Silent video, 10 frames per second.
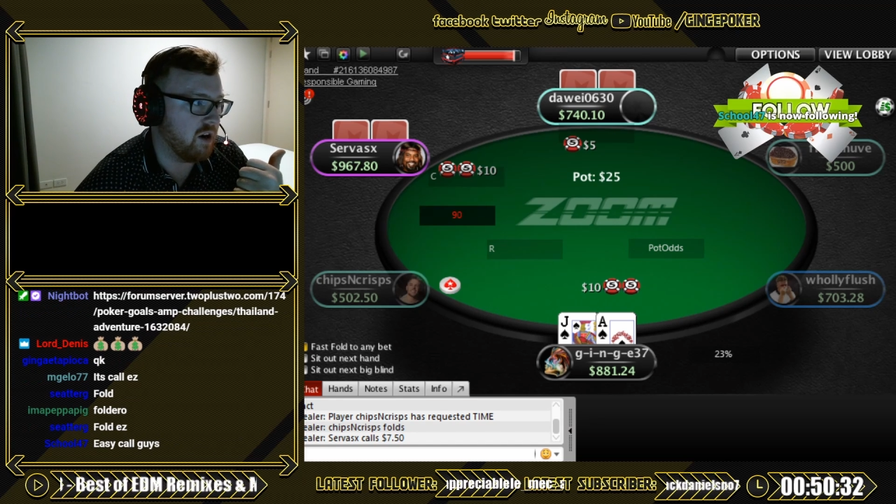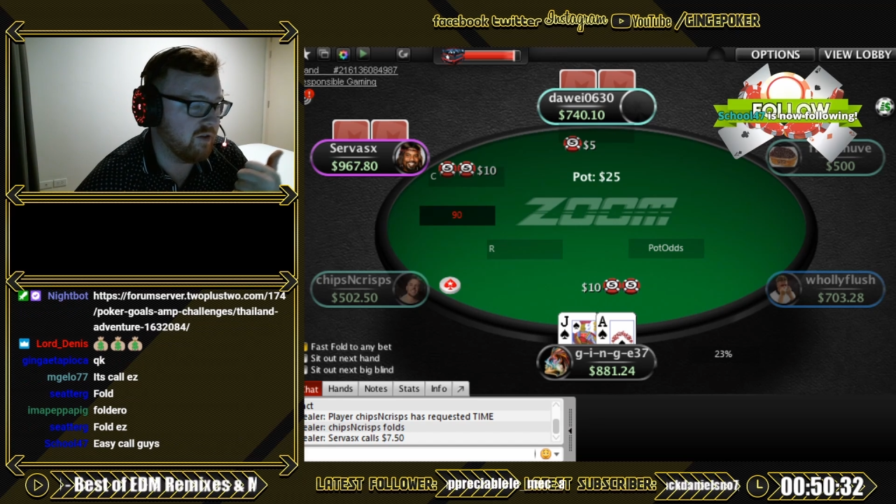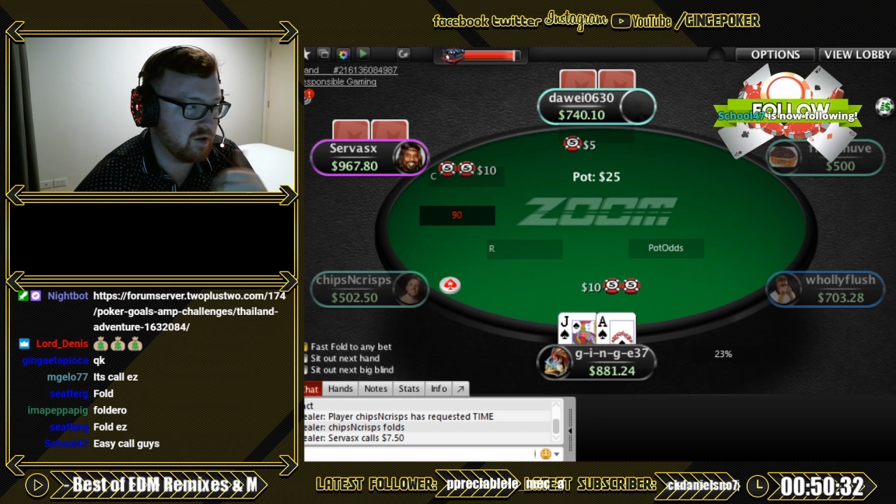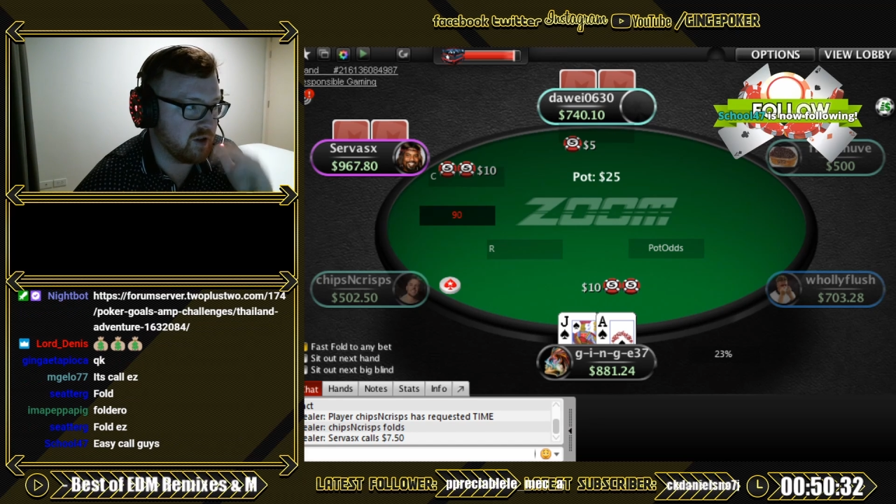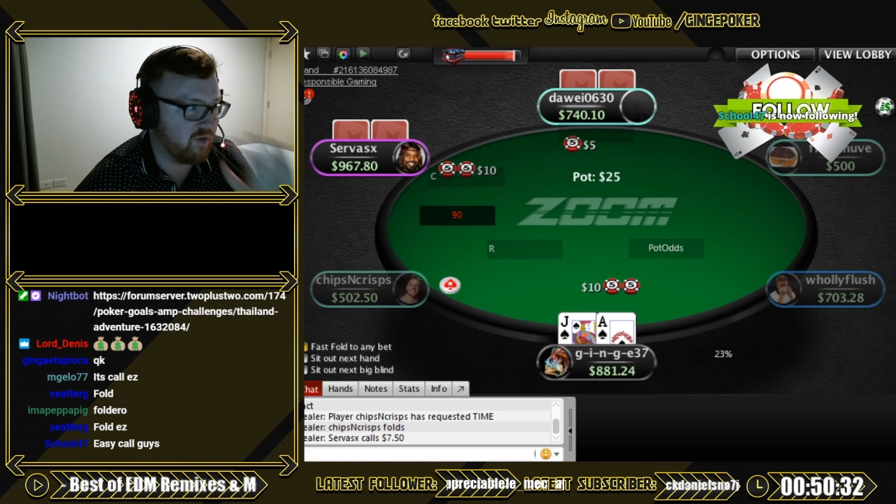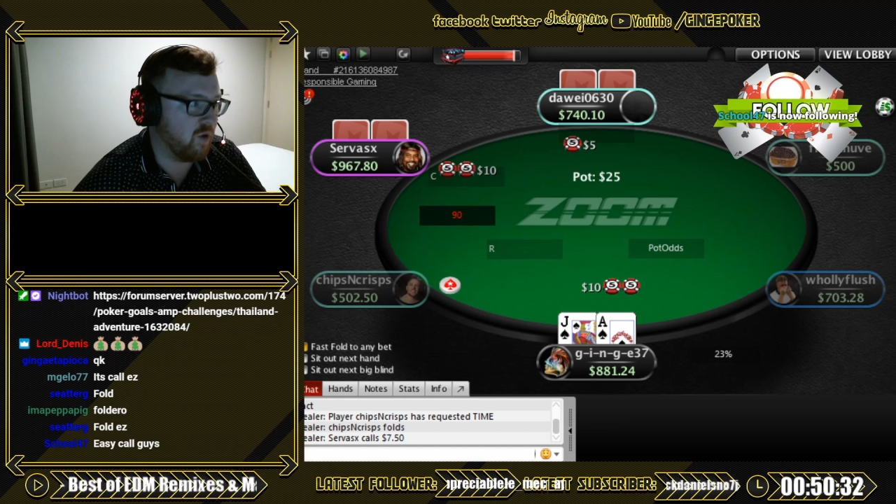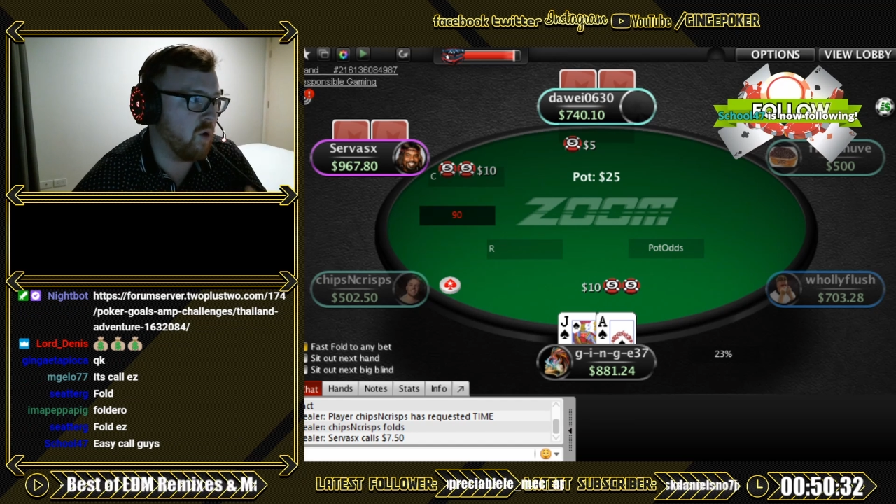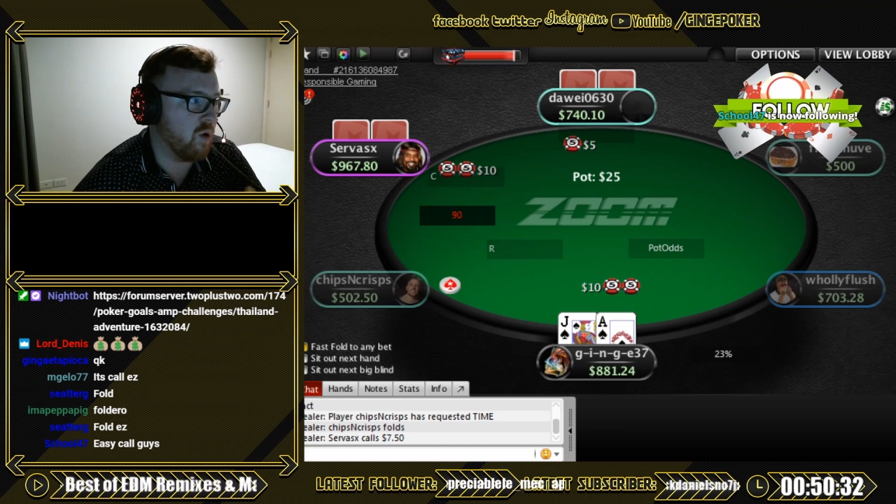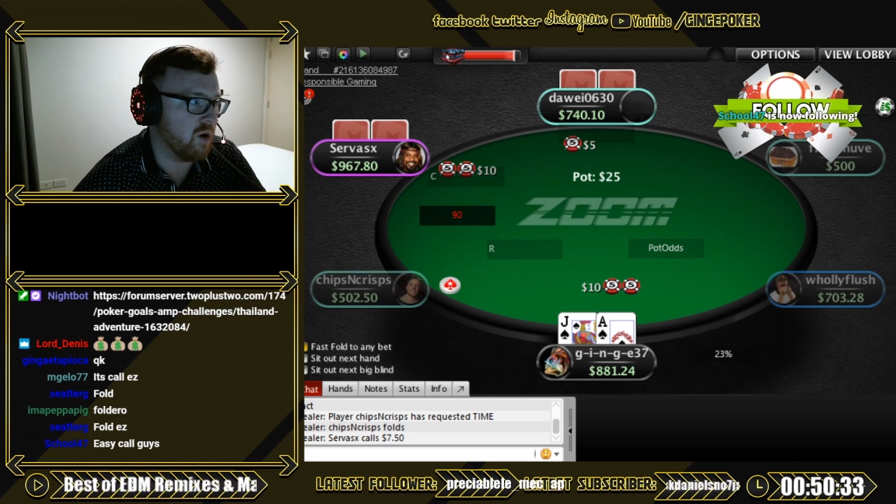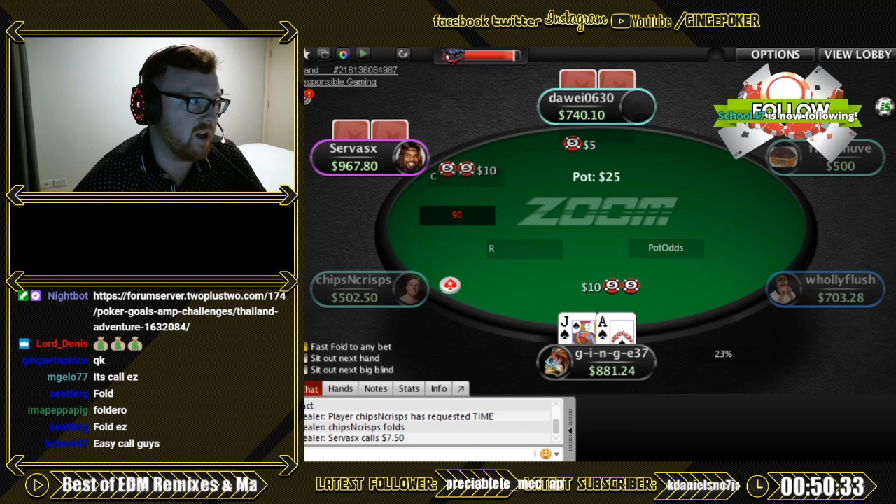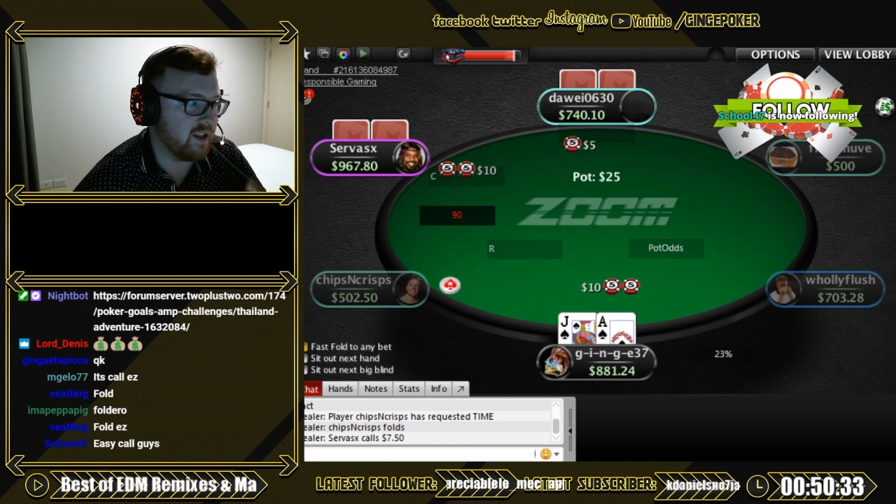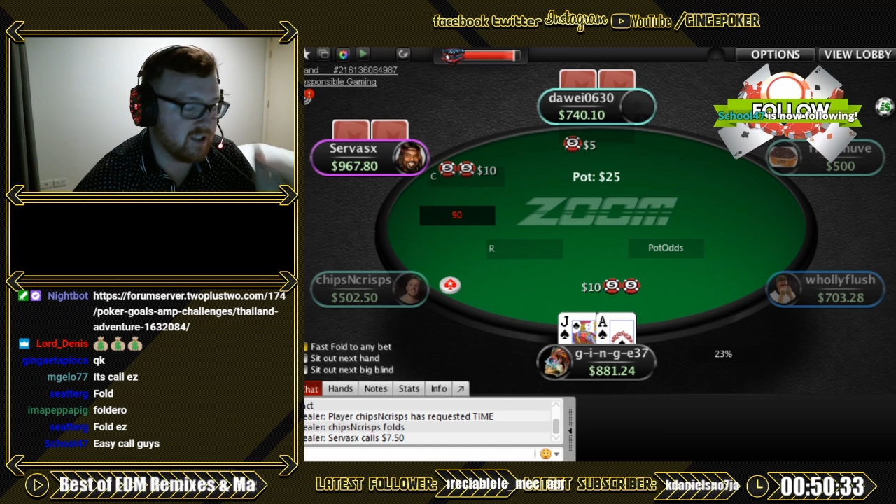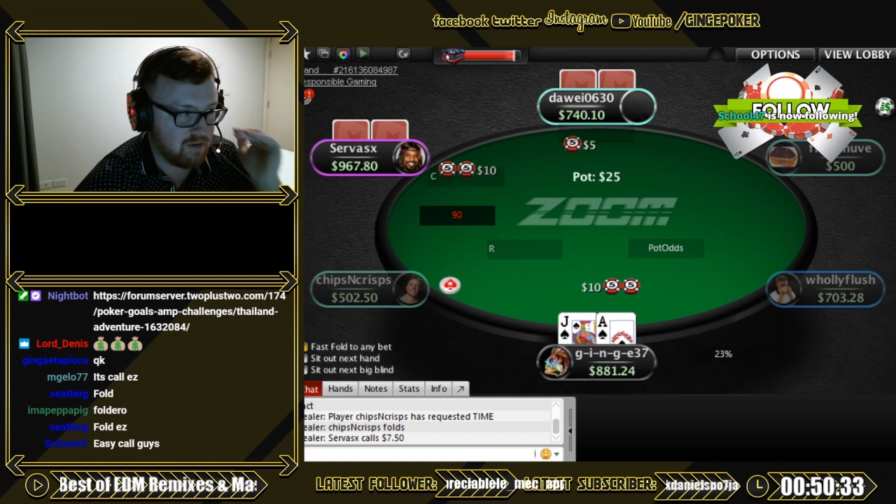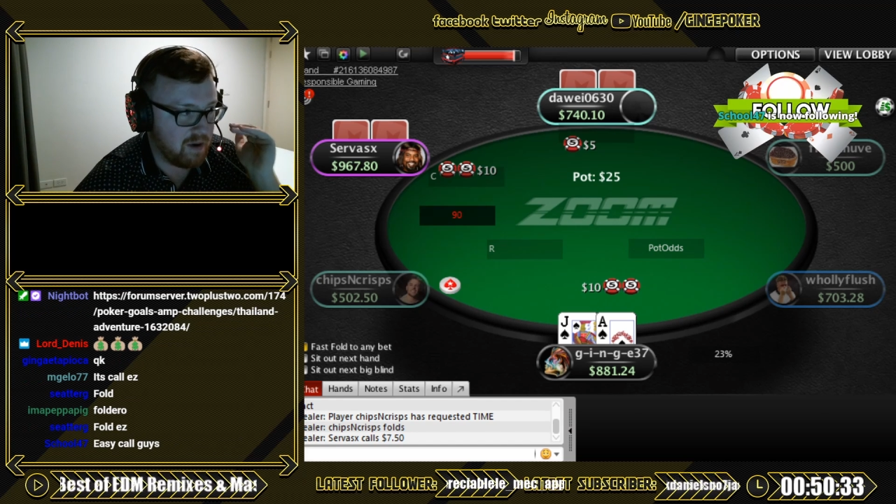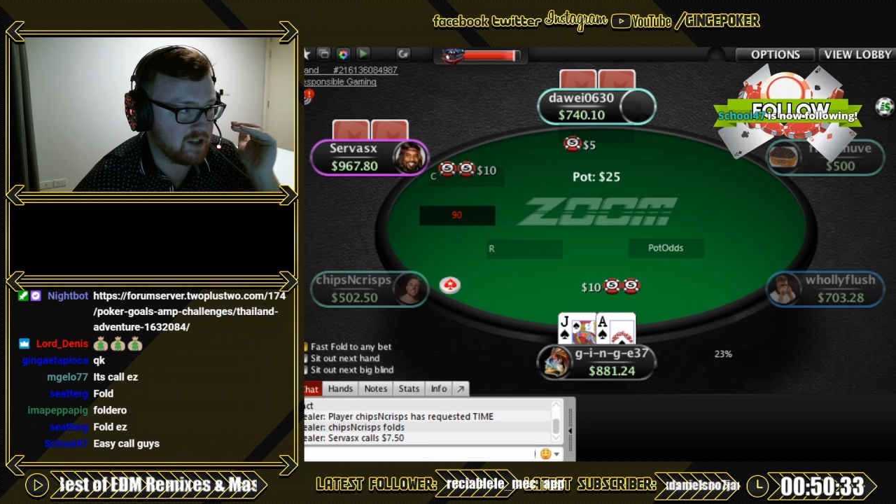So there's 4 all-ins. I'm
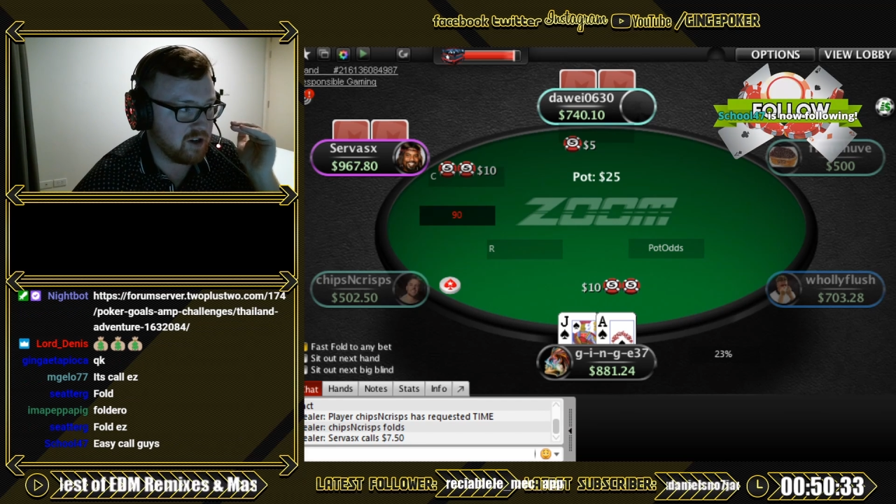about to